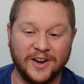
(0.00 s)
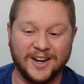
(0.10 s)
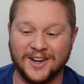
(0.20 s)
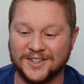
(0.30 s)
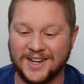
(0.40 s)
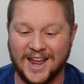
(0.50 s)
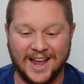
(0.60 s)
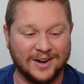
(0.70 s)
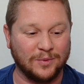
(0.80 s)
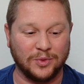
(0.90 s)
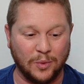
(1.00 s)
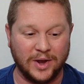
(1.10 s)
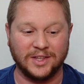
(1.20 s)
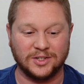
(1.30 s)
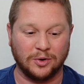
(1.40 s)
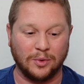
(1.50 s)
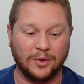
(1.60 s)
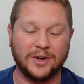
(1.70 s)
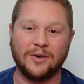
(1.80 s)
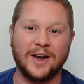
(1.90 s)
videos. And the way these are
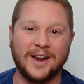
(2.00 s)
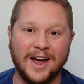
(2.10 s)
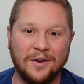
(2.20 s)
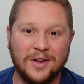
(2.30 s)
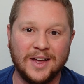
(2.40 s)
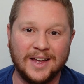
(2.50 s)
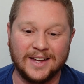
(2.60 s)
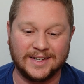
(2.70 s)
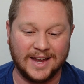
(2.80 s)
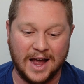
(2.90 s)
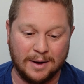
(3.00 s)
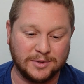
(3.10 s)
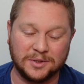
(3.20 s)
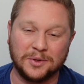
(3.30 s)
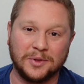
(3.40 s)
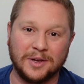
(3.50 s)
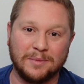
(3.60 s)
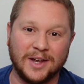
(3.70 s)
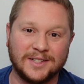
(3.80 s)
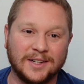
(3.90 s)
rolling right now is absolutely
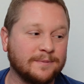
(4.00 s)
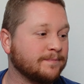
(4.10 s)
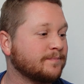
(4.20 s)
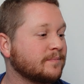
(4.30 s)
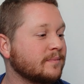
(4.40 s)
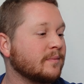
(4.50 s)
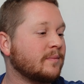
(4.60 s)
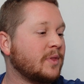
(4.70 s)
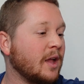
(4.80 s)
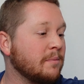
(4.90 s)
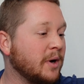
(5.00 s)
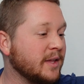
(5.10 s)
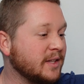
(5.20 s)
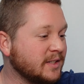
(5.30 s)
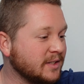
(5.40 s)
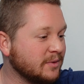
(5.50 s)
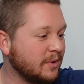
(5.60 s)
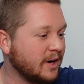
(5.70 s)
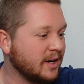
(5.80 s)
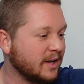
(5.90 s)
amazing. But this is the
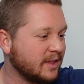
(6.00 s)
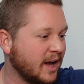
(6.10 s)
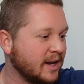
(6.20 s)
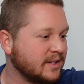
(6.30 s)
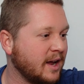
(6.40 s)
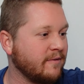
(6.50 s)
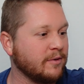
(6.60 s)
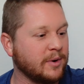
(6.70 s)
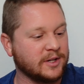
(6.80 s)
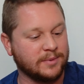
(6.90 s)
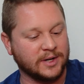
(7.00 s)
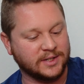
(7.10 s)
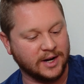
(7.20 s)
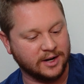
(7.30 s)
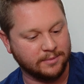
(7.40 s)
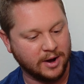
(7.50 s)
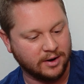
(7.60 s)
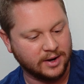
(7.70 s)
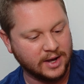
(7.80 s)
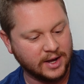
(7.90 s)
one that everybody's been excited
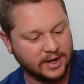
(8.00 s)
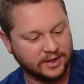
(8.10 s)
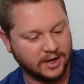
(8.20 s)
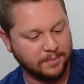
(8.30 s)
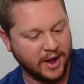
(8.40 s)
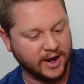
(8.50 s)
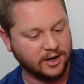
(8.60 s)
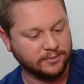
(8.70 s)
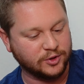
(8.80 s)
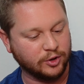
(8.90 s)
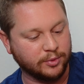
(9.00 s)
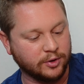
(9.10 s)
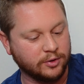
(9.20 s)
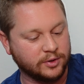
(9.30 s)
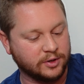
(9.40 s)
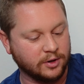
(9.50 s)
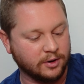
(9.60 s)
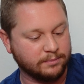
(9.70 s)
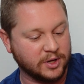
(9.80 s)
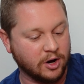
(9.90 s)
about, the Pandem Subaru
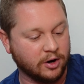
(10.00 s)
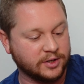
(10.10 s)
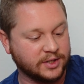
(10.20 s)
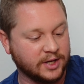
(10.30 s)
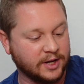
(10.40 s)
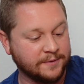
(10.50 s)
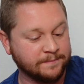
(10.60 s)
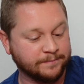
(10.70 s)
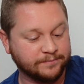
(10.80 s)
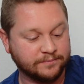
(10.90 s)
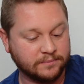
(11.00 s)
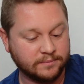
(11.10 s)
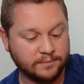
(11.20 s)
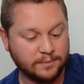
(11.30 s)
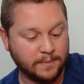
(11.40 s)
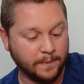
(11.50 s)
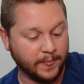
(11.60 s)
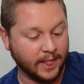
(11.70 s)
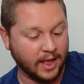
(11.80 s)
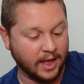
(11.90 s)
BRZ.
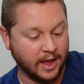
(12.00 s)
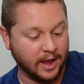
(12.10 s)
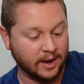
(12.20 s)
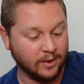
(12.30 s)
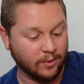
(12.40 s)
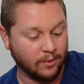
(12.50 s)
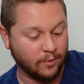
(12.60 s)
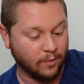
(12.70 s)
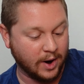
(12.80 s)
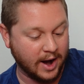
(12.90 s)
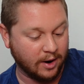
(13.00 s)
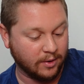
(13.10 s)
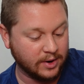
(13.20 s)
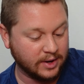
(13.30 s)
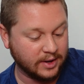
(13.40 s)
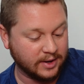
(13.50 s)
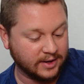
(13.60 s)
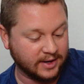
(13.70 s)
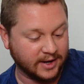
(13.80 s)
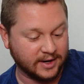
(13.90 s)
And wow,
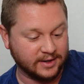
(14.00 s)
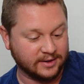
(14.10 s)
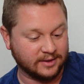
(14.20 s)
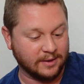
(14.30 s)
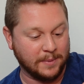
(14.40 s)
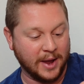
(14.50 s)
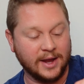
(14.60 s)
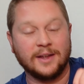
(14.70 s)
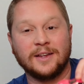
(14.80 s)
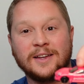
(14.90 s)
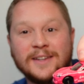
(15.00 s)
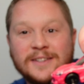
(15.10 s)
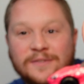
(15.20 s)
the paint is